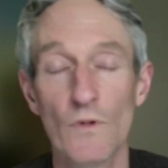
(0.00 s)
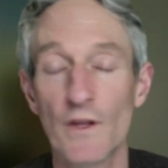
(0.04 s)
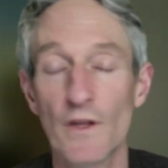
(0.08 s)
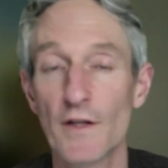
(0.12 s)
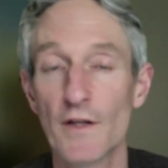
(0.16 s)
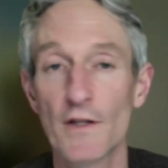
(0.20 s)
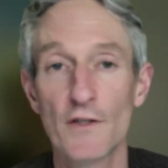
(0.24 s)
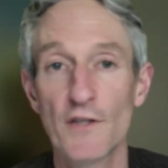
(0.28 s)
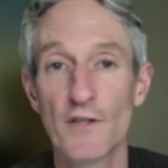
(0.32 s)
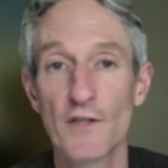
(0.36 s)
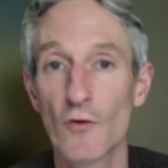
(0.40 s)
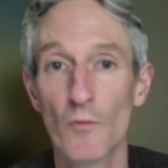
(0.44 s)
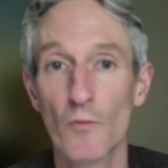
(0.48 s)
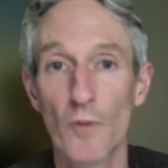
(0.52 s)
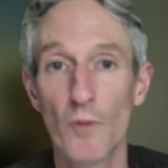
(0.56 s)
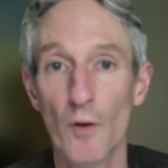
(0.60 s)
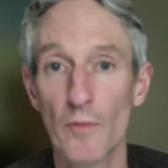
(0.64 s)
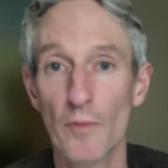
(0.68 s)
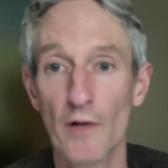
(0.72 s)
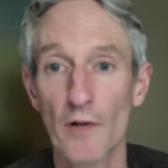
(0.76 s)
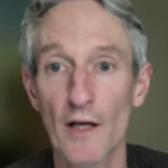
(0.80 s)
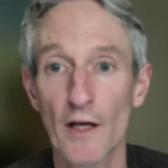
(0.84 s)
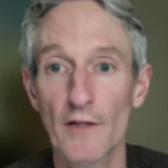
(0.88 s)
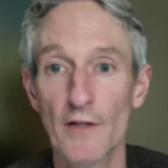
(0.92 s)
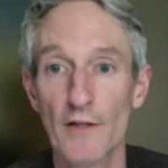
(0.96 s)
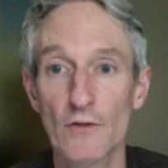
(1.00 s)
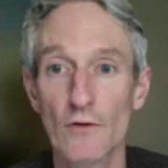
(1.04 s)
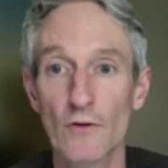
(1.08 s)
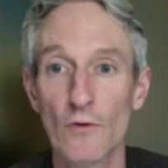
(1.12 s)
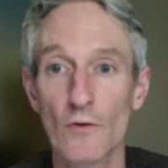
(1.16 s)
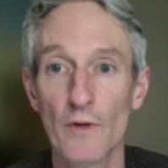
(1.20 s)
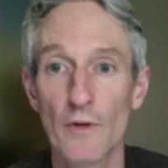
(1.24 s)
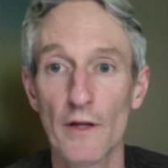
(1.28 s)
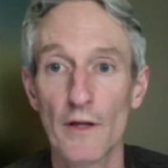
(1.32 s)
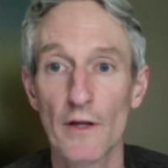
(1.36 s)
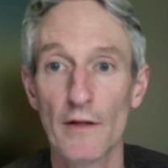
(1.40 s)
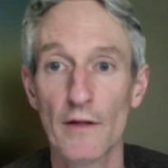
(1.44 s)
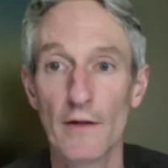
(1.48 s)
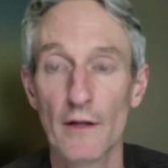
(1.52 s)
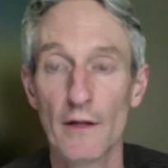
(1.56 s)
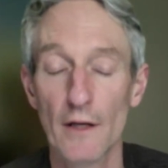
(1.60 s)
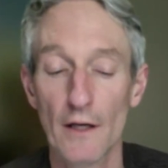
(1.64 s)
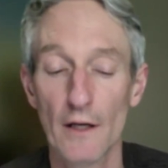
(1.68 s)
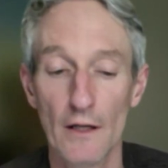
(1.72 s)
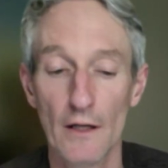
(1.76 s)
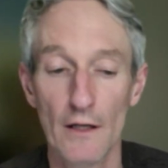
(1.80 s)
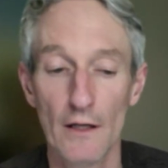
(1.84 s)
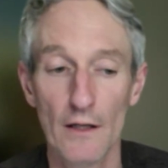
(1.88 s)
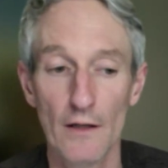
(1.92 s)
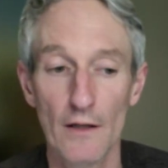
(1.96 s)
general population or within
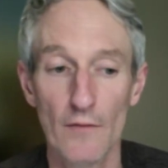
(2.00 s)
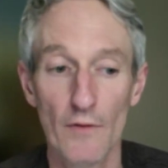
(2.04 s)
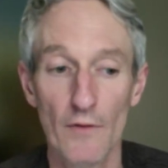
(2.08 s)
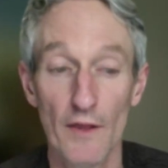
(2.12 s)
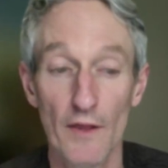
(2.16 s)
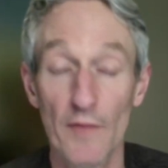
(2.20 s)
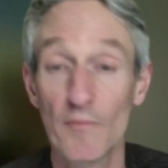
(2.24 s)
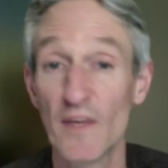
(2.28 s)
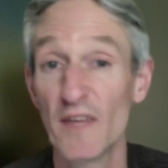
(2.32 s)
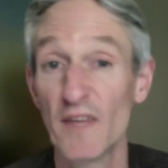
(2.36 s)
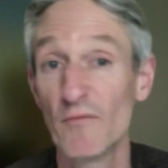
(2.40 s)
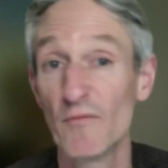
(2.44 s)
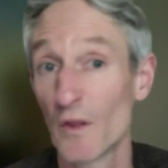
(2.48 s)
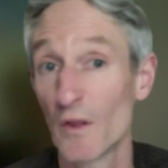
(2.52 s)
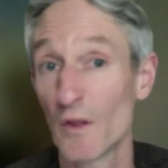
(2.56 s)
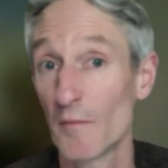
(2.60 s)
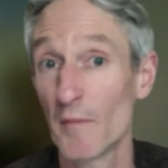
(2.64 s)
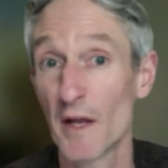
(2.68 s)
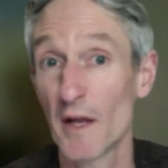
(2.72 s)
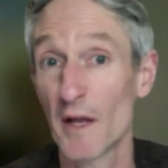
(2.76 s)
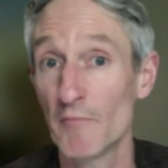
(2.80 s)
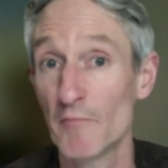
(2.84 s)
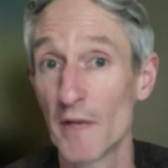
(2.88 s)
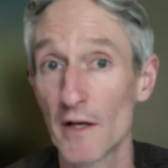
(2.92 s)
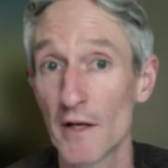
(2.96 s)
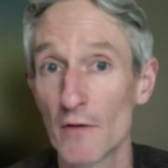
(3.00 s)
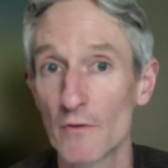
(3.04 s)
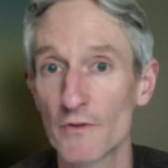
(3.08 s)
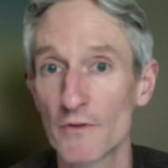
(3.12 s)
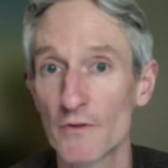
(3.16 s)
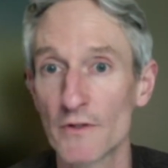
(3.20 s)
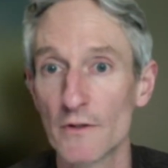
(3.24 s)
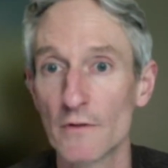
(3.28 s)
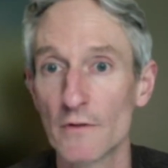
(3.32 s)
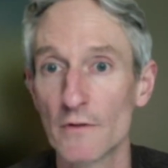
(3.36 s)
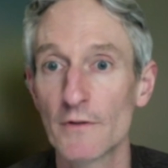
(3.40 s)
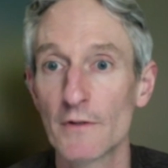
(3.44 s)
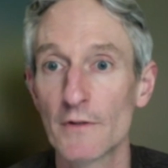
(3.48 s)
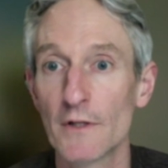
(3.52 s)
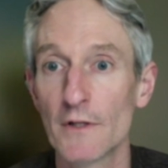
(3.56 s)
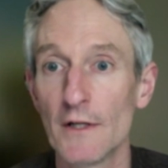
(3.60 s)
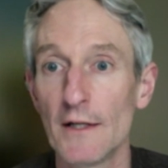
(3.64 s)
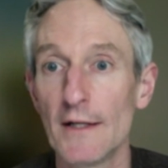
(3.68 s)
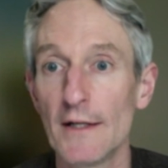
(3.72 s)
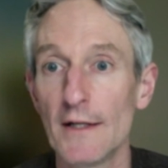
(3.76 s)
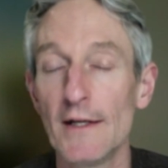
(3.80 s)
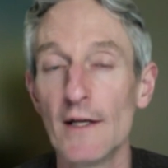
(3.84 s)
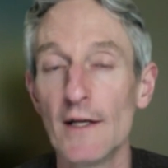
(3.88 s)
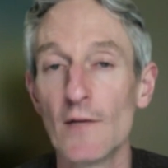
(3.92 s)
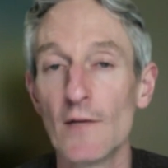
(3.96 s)
even within medical schools.
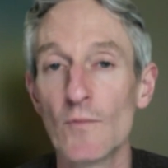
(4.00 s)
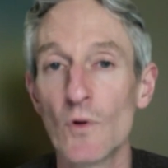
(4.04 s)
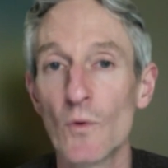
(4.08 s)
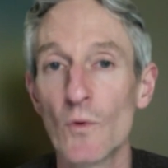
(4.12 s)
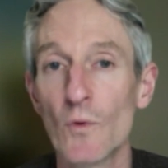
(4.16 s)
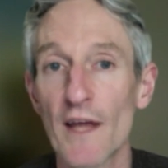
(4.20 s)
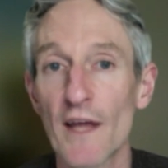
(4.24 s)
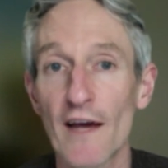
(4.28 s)
But we have